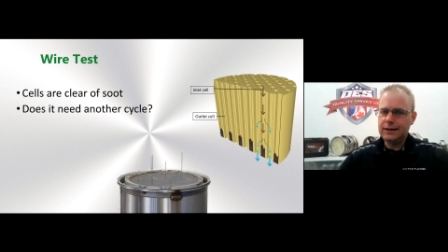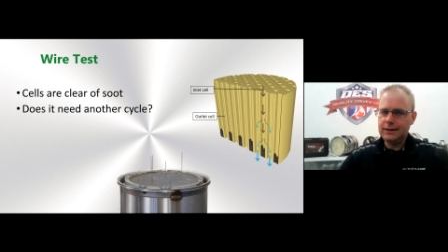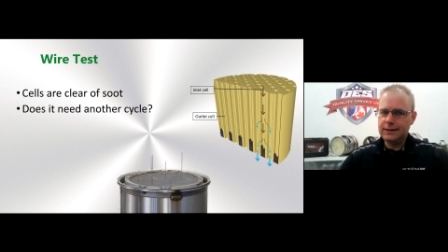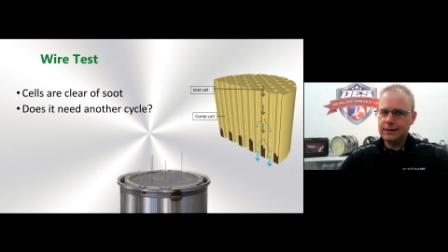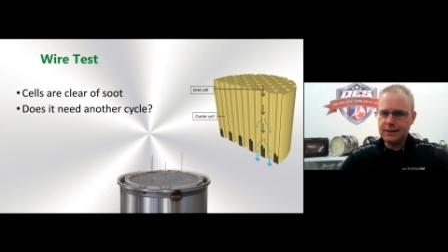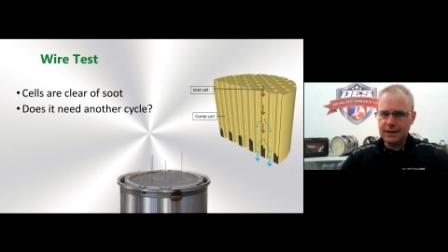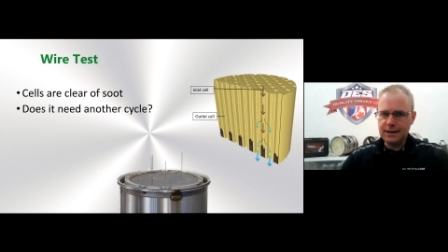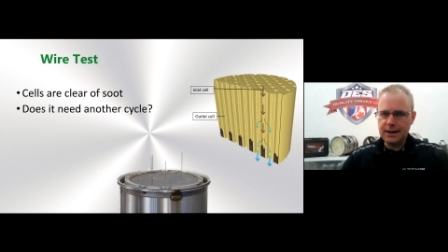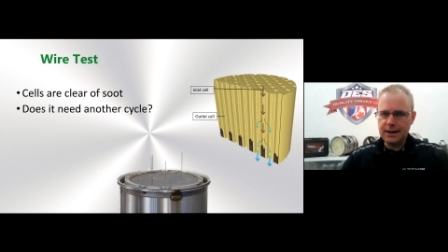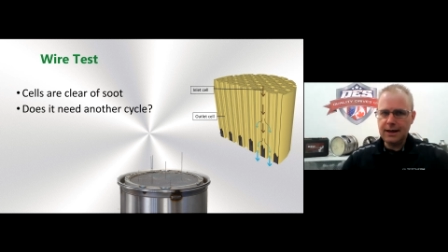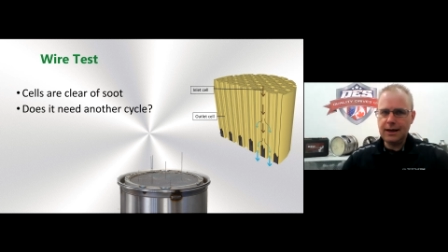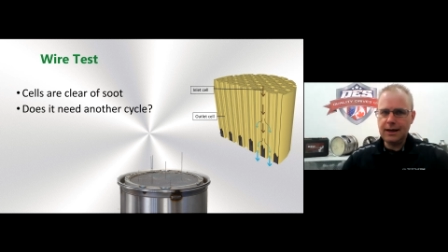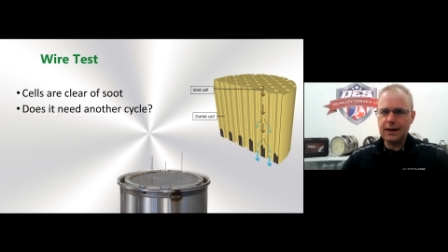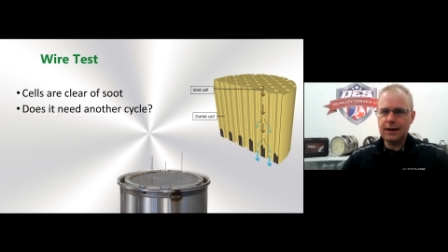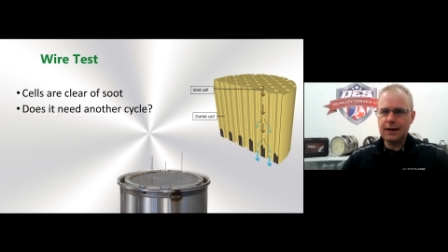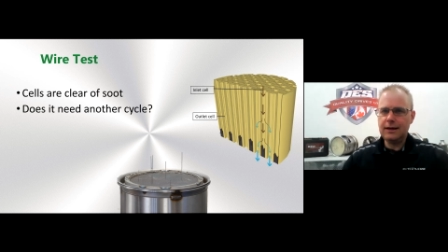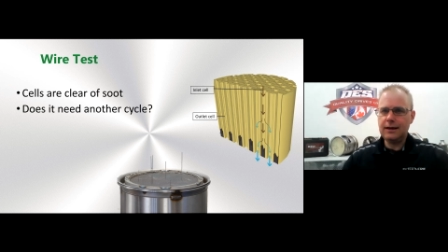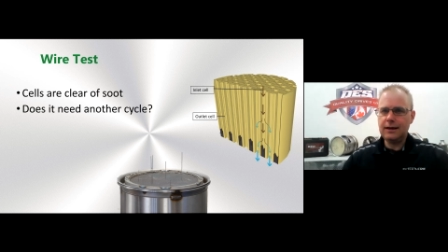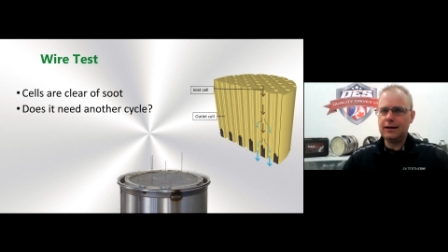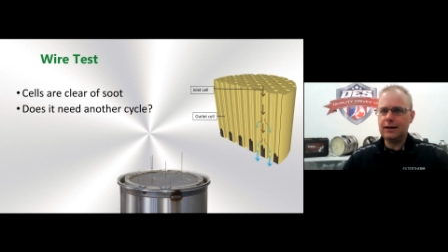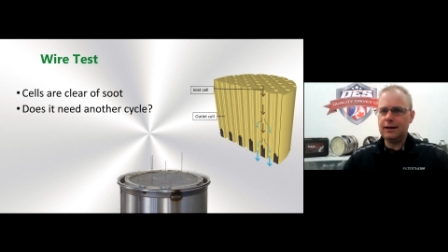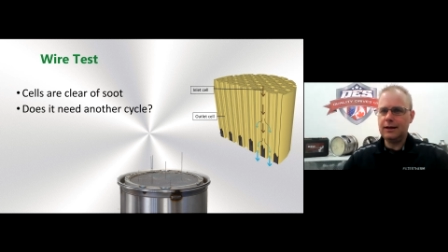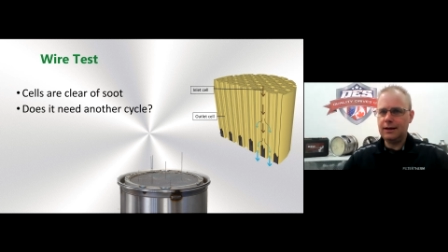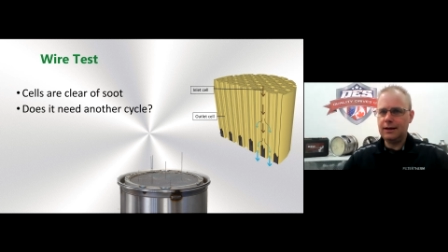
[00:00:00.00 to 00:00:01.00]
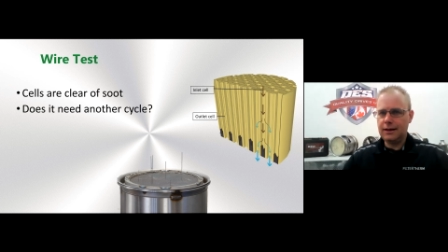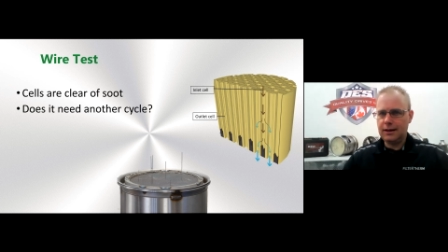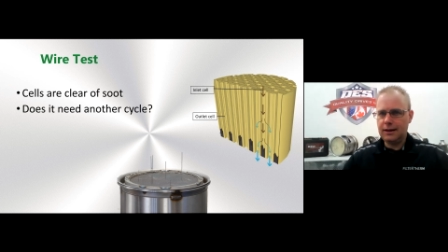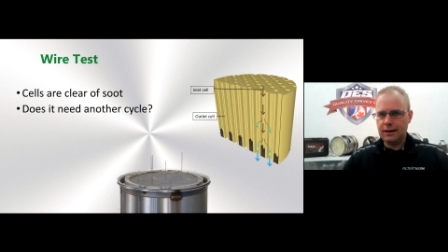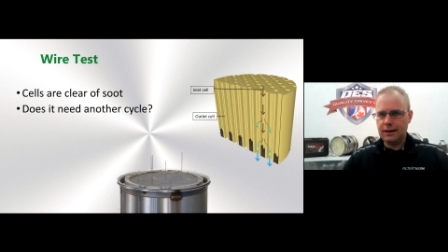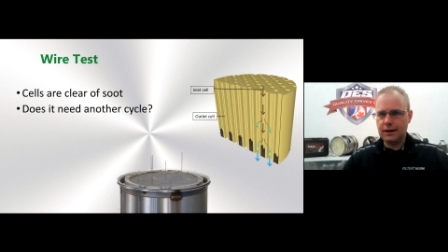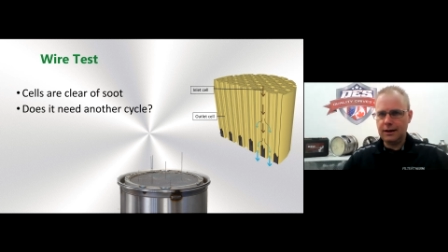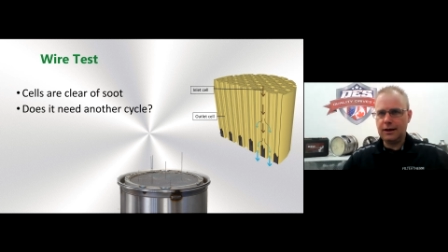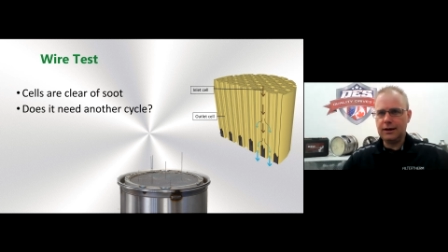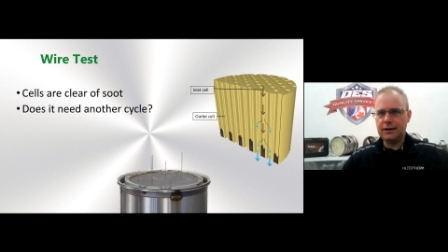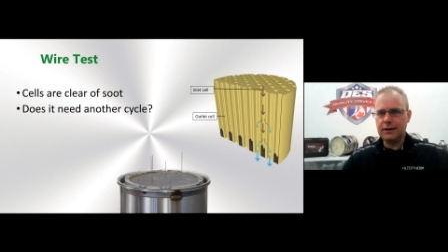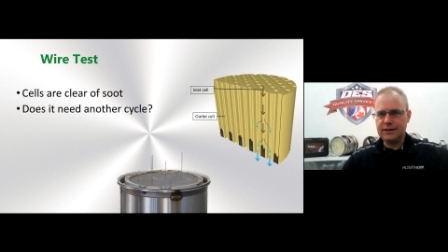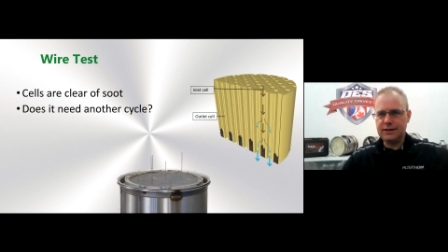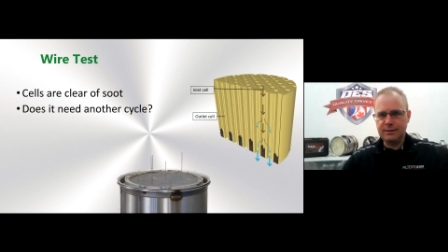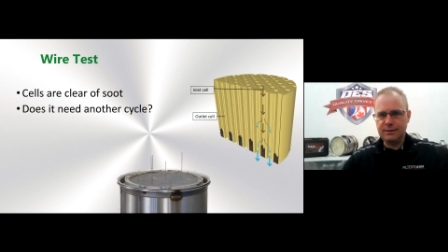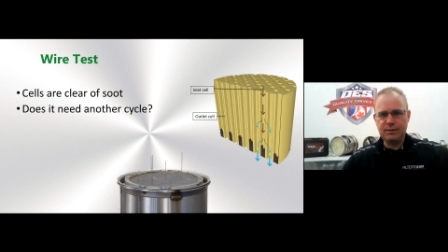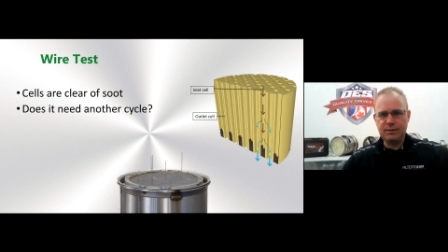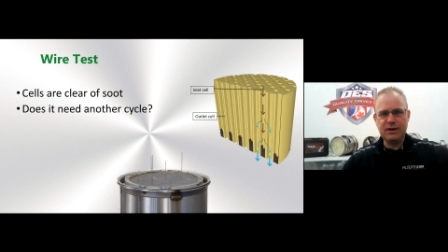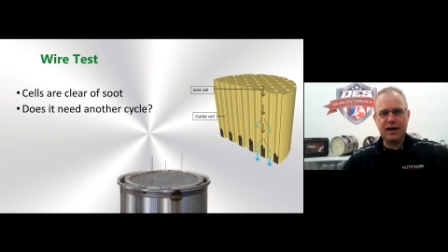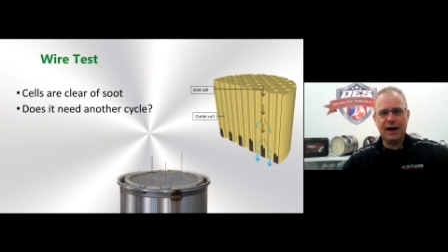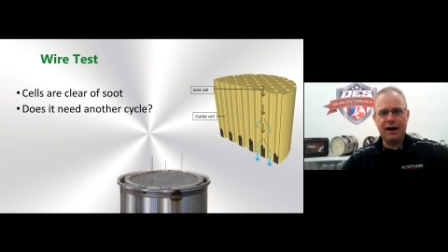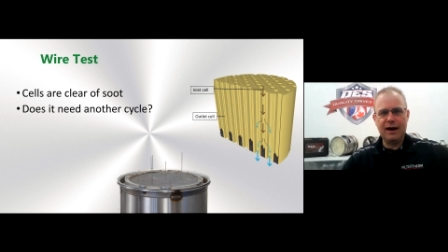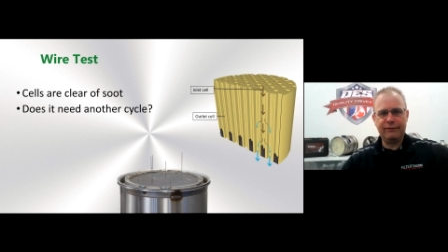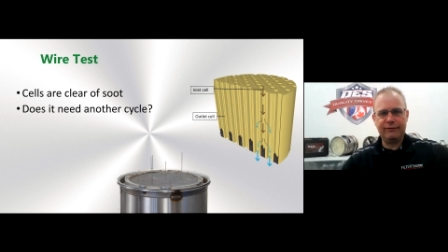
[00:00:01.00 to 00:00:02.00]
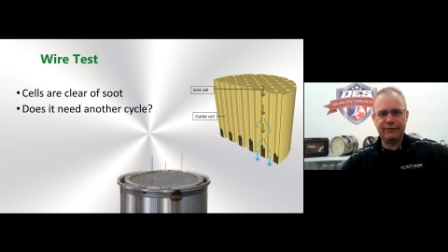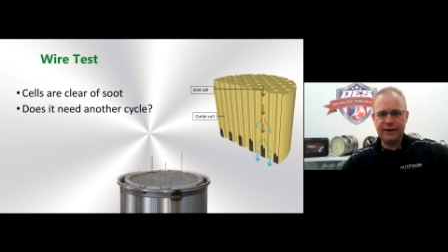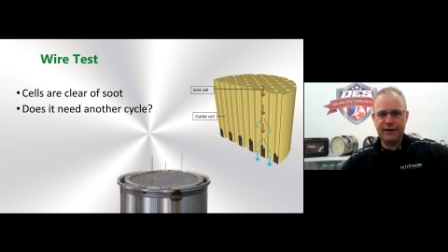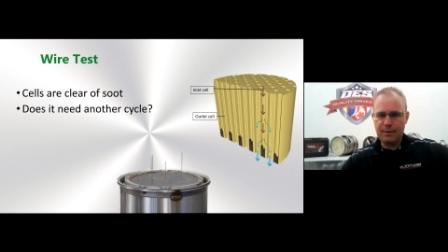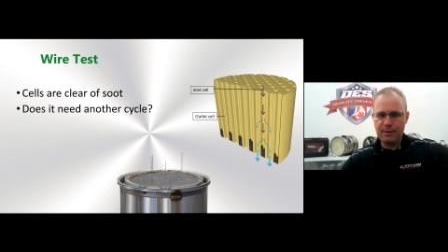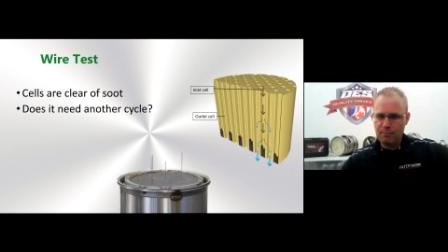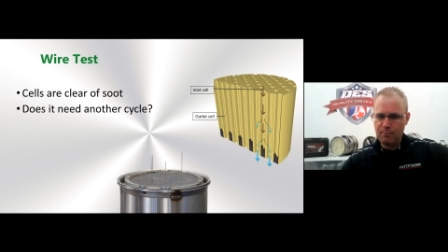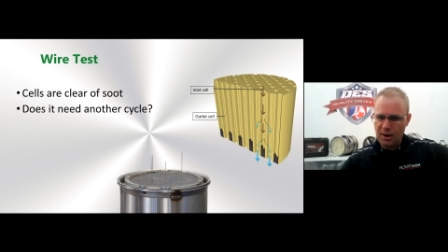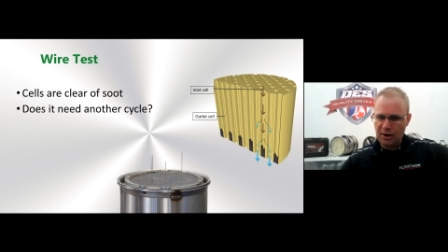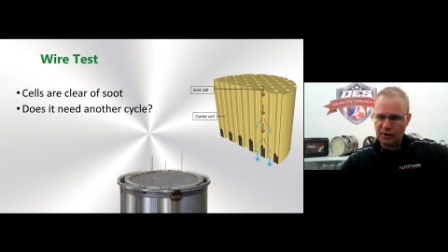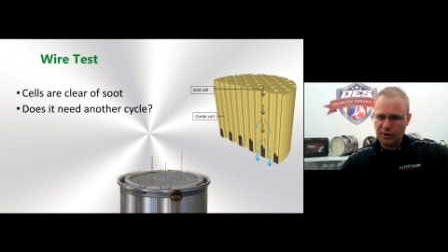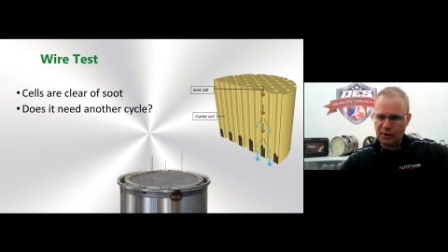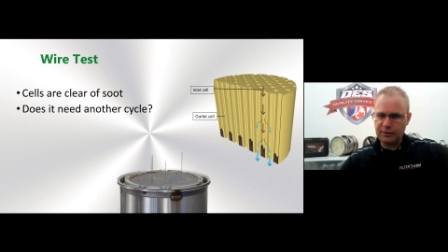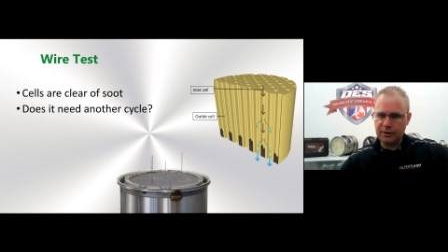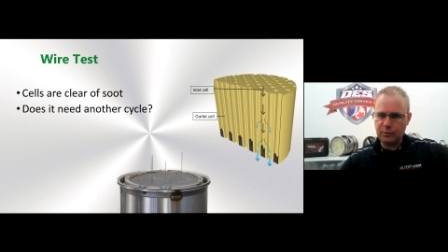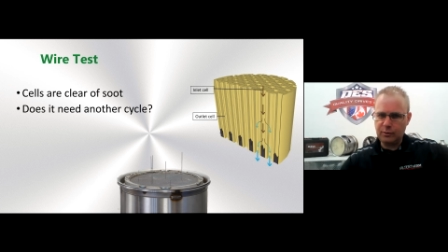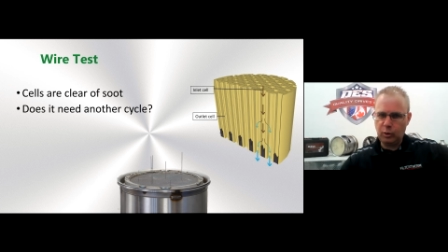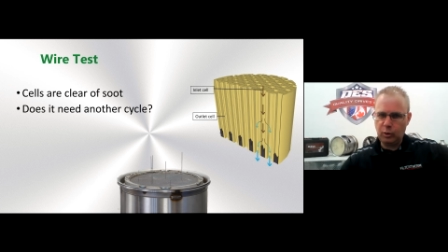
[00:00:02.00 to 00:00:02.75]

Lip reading: did the DPF get melted